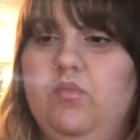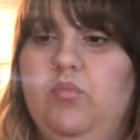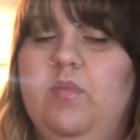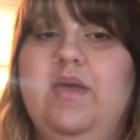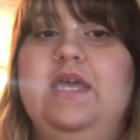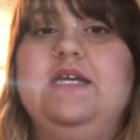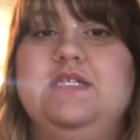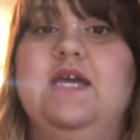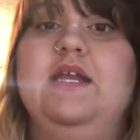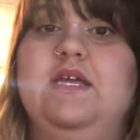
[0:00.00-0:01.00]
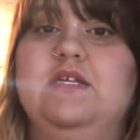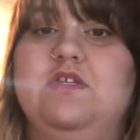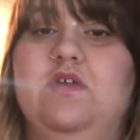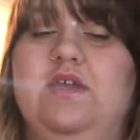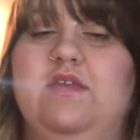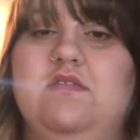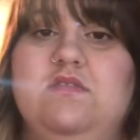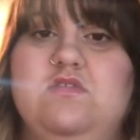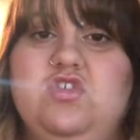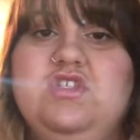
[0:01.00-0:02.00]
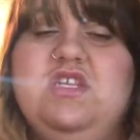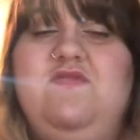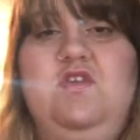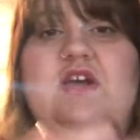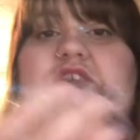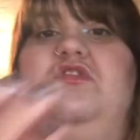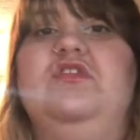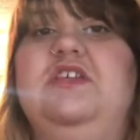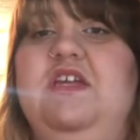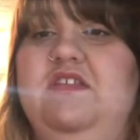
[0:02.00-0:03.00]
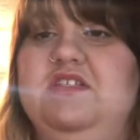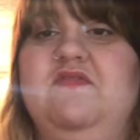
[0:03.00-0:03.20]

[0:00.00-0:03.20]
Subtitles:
But my anxiety, so like, just if you guys are seeing this,